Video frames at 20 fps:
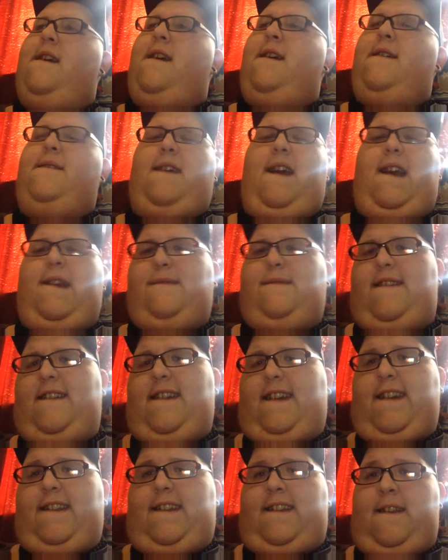you guys want to
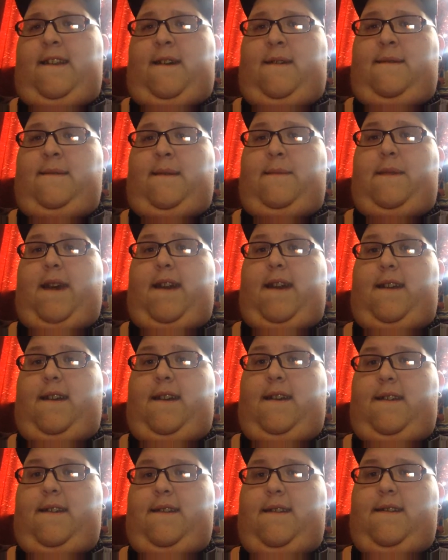get to know me
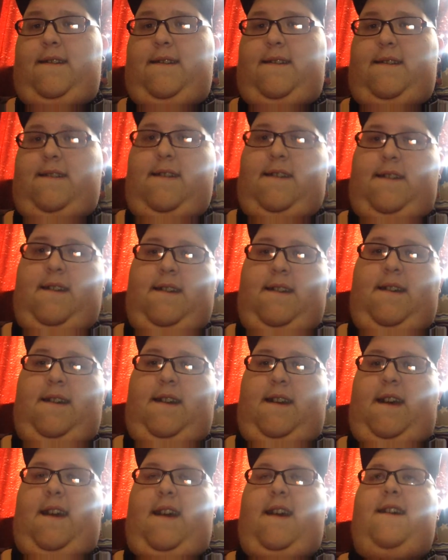better
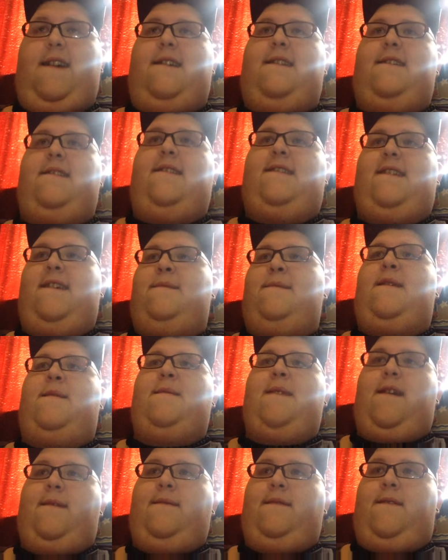and see me
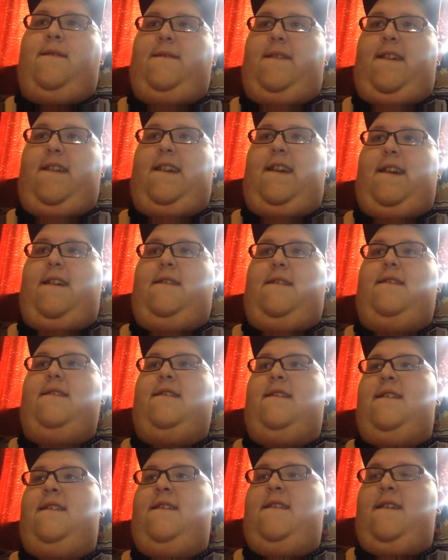make more videos,
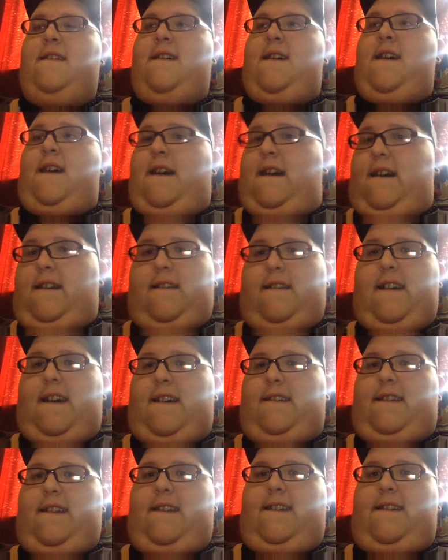I'll
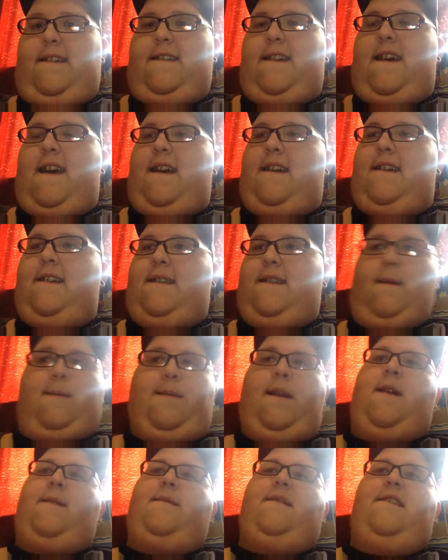gladly do that. And I'll
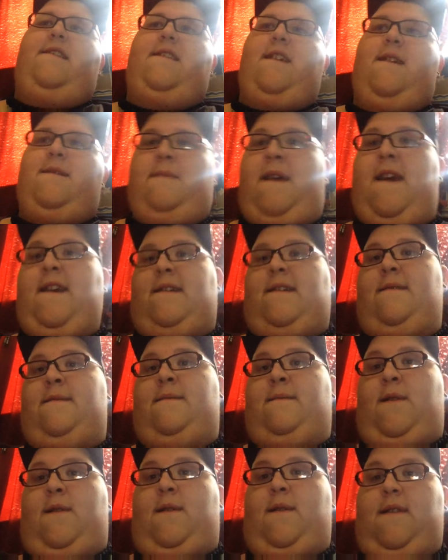probably start making them
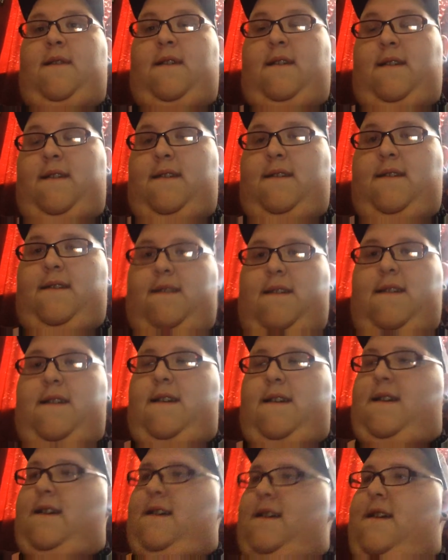more
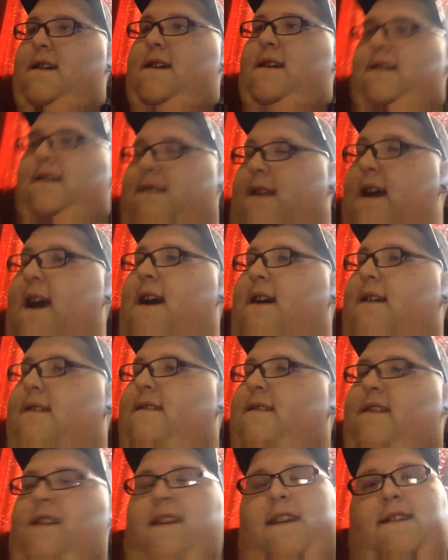now,
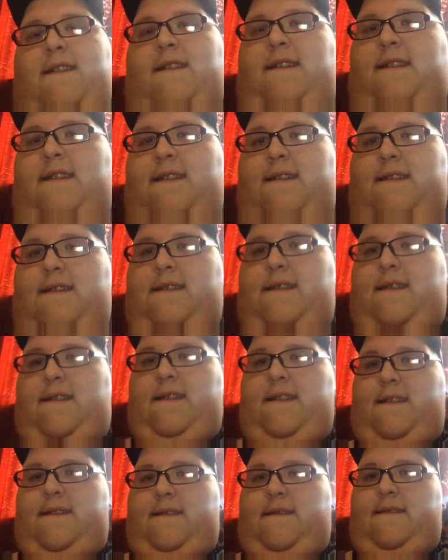since,
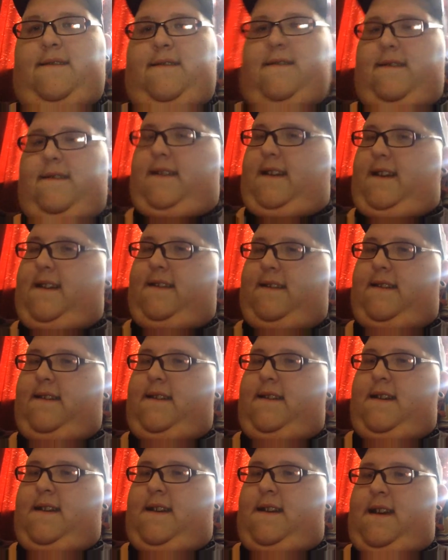
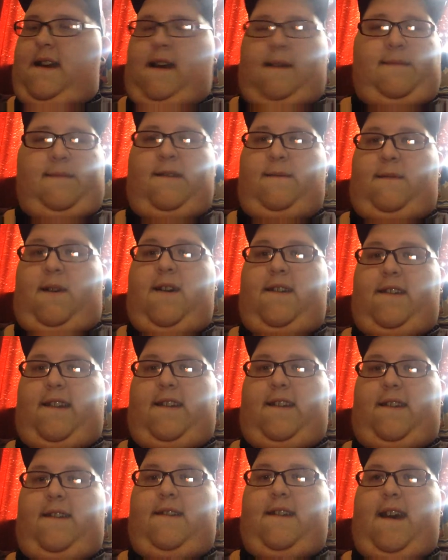I've been wanting to
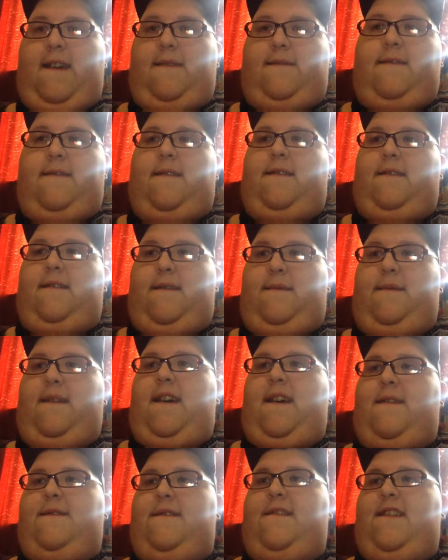do that for a little bit,
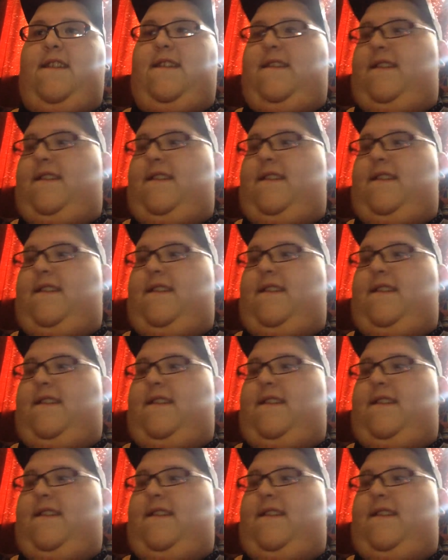ever since